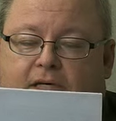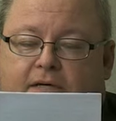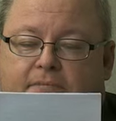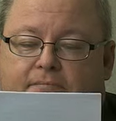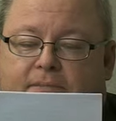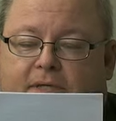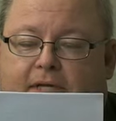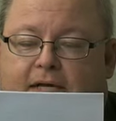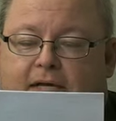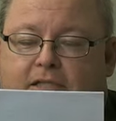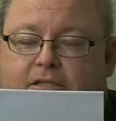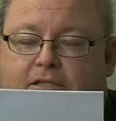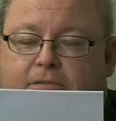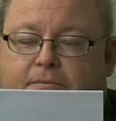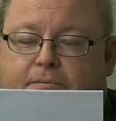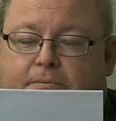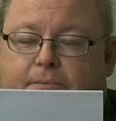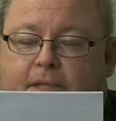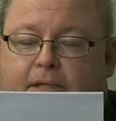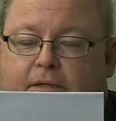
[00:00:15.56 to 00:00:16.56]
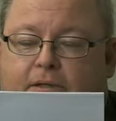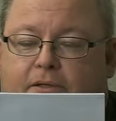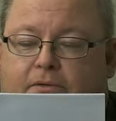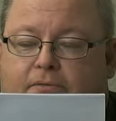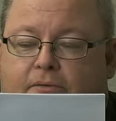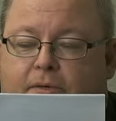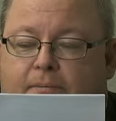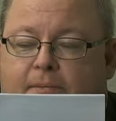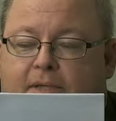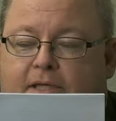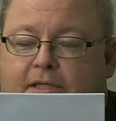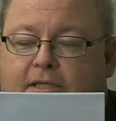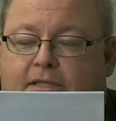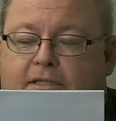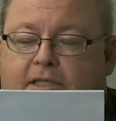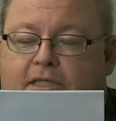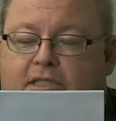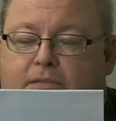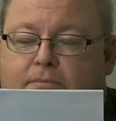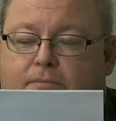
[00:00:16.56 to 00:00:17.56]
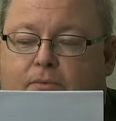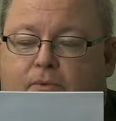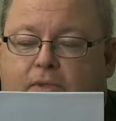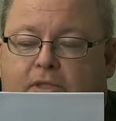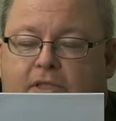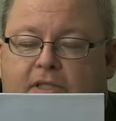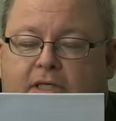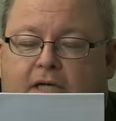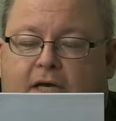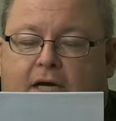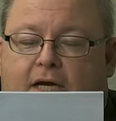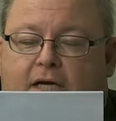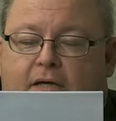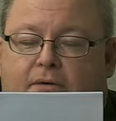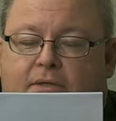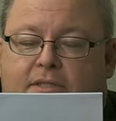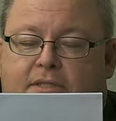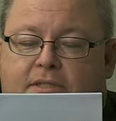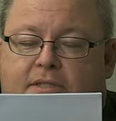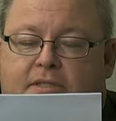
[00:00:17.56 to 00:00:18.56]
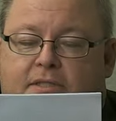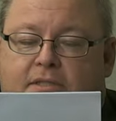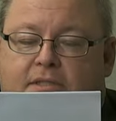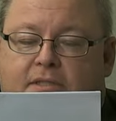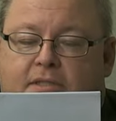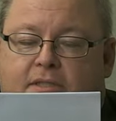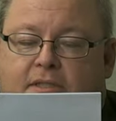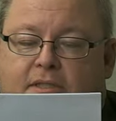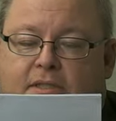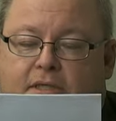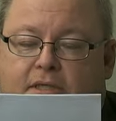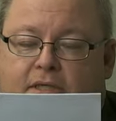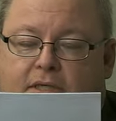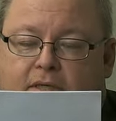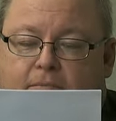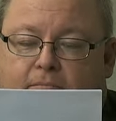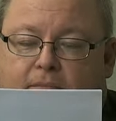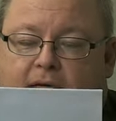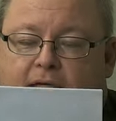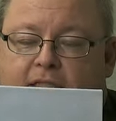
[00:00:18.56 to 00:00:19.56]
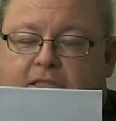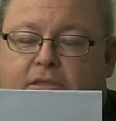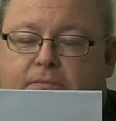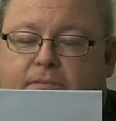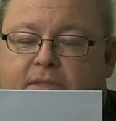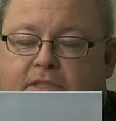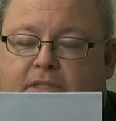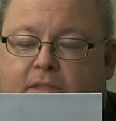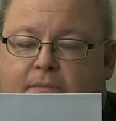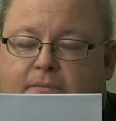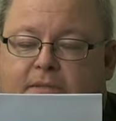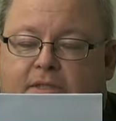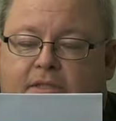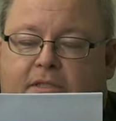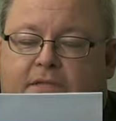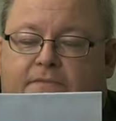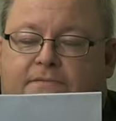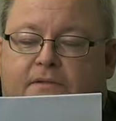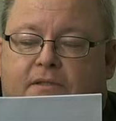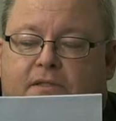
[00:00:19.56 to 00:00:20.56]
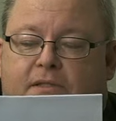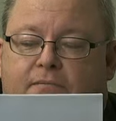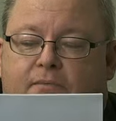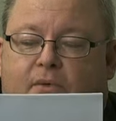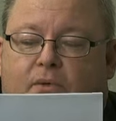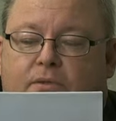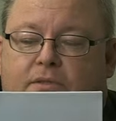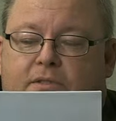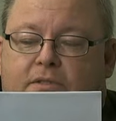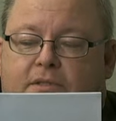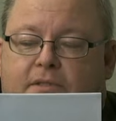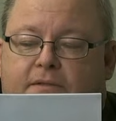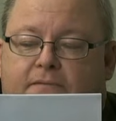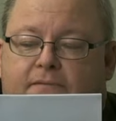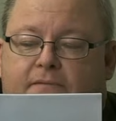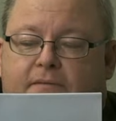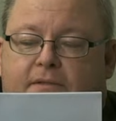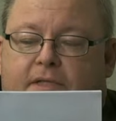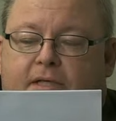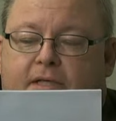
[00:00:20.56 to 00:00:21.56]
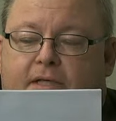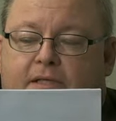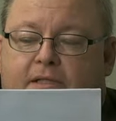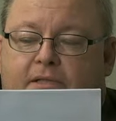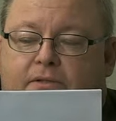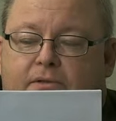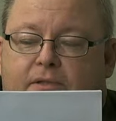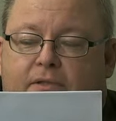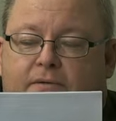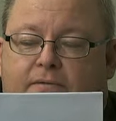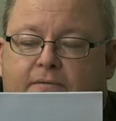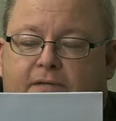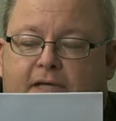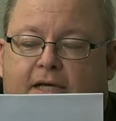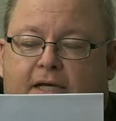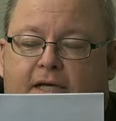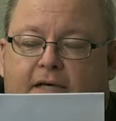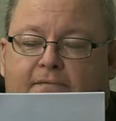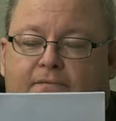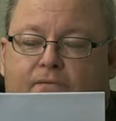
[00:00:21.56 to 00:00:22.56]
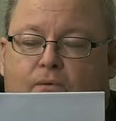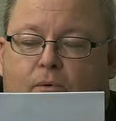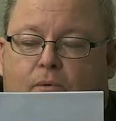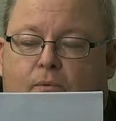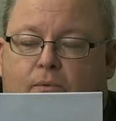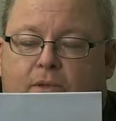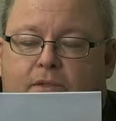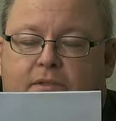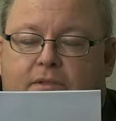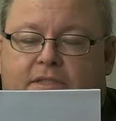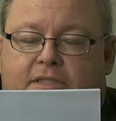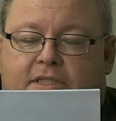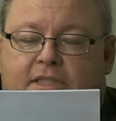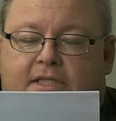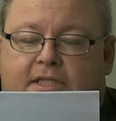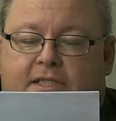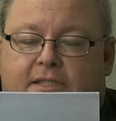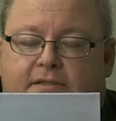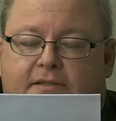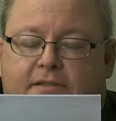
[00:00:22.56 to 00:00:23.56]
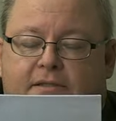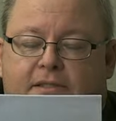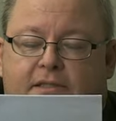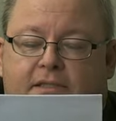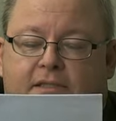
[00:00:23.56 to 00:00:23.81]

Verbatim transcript: I've been asked to prepare a three-minute testimony to Congress. Mine shall be somewhat different than most of that you have or will see.